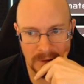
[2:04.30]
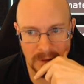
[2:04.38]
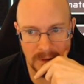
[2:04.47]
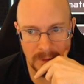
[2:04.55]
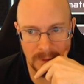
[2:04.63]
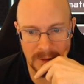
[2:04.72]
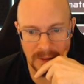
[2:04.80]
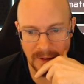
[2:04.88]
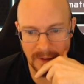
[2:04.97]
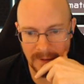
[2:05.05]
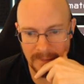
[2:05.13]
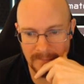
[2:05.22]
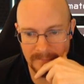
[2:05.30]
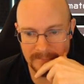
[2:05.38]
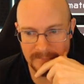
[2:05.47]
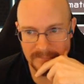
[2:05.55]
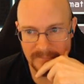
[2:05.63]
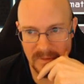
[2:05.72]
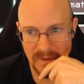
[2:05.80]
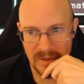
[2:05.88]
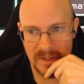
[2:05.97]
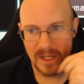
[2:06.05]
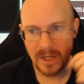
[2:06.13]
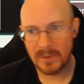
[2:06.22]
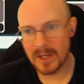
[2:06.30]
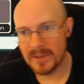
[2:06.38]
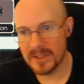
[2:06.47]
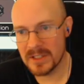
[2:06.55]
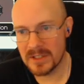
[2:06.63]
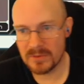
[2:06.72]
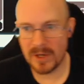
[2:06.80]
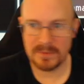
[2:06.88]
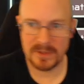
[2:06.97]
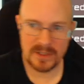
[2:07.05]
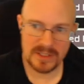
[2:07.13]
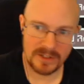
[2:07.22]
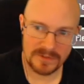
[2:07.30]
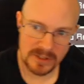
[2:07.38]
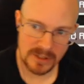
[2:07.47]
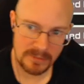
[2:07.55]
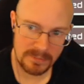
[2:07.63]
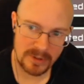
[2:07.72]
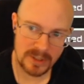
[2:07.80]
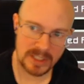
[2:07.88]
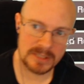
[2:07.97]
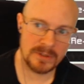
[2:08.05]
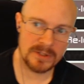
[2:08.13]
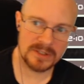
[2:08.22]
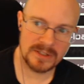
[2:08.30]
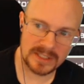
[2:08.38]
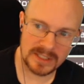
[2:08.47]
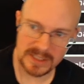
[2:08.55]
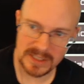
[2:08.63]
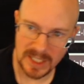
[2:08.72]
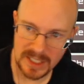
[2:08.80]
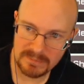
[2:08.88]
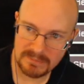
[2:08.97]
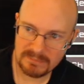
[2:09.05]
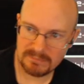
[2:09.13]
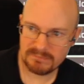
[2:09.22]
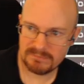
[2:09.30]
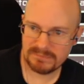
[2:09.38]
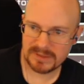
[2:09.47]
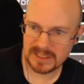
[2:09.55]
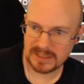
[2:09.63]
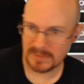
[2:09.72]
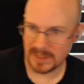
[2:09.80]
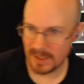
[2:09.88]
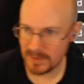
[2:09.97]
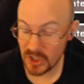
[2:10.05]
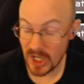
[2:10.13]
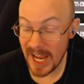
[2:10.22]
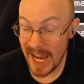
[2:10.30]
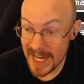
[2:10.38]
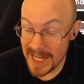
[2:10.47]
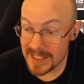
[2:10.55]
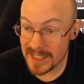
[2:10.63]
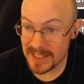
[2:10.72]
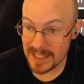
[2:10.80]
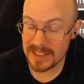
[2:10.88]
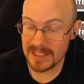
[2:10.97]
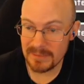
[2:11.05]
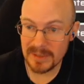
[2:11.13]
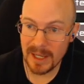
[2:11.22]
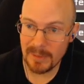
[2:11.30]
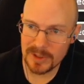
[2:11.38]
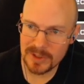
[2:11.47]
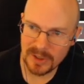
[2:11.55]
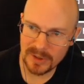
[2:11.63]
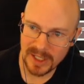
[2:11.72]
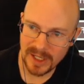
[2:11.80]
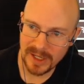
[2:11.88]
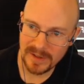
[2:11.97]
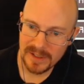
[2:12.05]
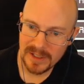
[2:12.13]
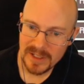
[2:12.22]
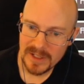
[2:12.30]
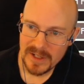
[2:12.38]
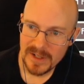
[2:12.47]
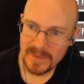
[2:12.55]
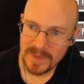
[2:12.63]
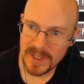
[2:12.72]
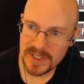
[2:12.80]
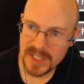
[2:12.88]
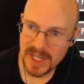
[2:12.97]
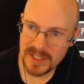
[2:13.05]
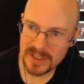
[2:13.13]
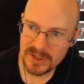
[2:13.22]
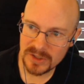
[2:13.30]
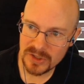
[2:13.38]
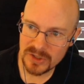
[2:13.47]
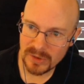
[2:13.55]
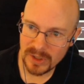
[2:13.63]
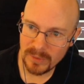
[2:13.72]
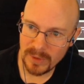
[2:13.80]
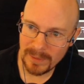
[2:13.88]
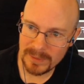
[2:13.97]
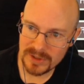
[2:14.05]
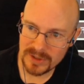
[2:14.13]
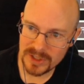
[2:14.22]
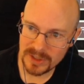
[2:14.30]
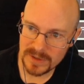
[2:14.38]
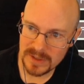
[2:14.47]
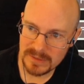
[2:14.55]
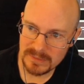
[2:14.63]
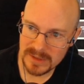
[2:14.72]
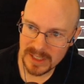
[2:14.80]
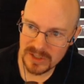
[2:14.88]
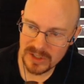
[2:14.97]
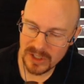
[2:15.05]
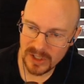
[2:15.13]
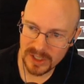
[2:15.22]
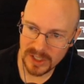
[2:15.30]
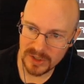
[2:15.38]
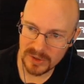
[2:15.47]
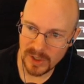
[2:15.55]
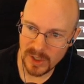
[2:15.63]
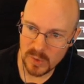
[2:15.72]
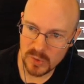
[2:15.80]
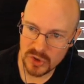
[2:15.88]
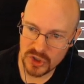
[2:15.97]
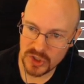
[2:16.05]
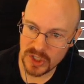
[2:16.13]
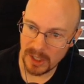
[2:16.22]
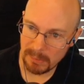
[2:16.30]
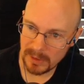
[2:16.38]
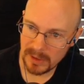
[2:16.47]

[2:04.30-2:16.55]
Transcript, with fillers: Okay. we have the disruptor, self teleporting explosive that does eight system damage. Eight system damage, okay. Intended to destroy weapons or shield systems, can target your own ship.